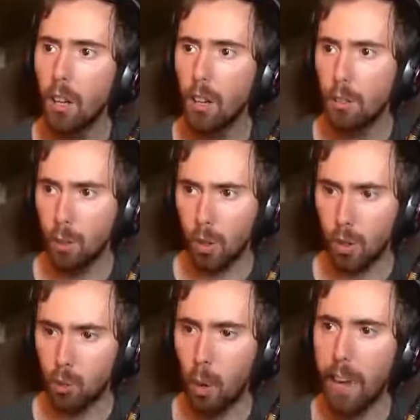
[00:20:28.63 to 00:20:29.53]

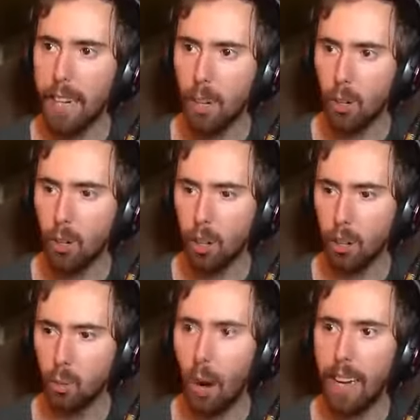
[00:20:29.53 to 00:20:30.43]
Sergra's right here. She
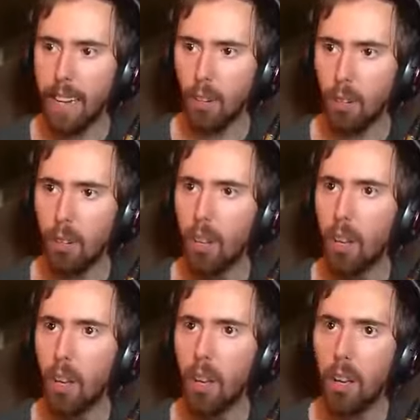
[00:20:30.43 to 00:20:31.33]
is right here.
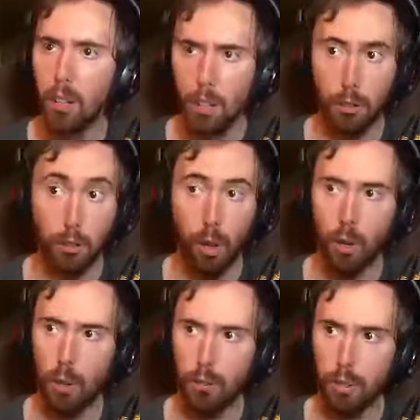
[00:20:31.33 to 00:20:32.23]
She's so
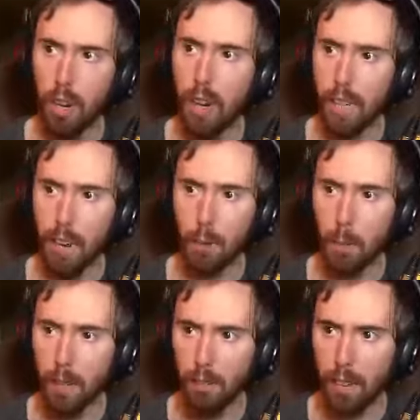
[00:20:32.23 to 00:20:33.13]
close to dying.
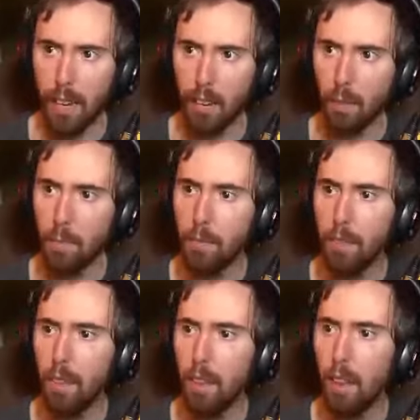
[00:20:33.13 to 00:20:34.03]
Everybody stay here.
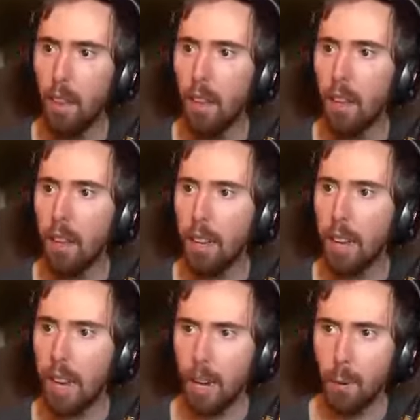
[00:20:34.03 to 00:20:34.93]

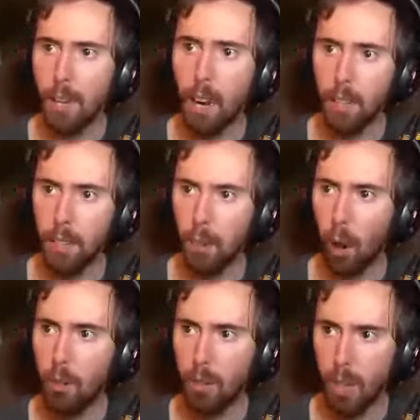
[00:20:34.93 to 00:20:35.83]
AoE down these
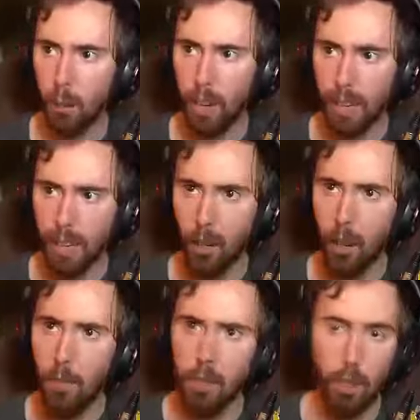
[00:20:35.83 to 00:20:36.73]
guards and get ready to kill
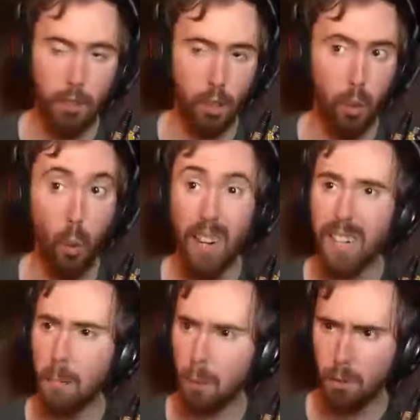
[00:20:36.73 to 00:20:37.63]
her. She's at
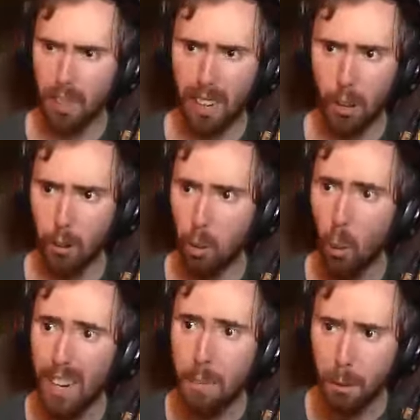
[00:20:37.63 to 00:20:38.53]
20% health.
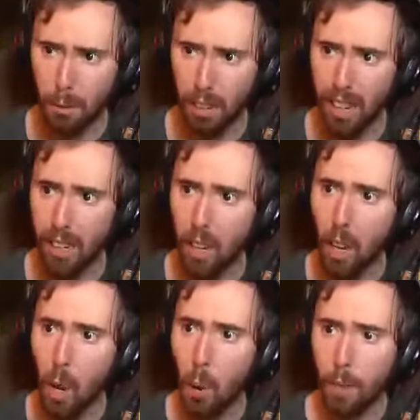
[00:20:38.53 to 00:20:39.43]
20%.
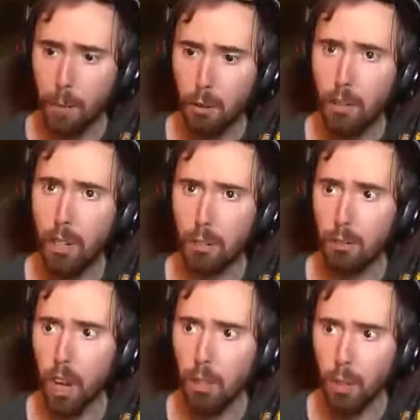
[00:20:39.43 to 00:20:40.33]
If you see her
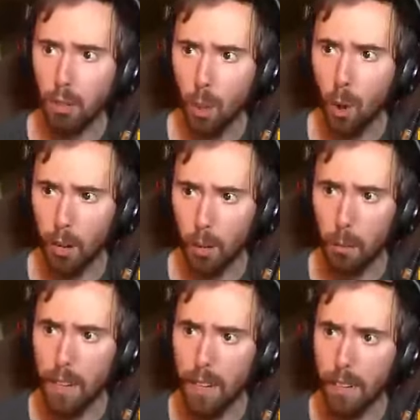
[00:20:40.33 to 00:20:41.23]
stunned, you need to go on her
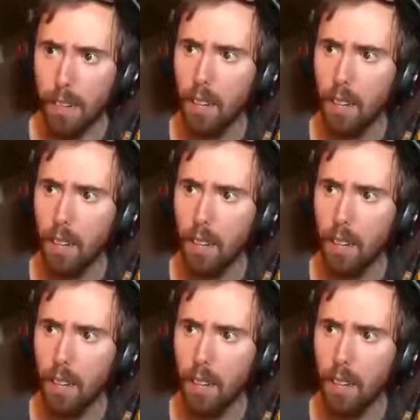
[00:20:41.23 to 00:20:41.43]
immediately.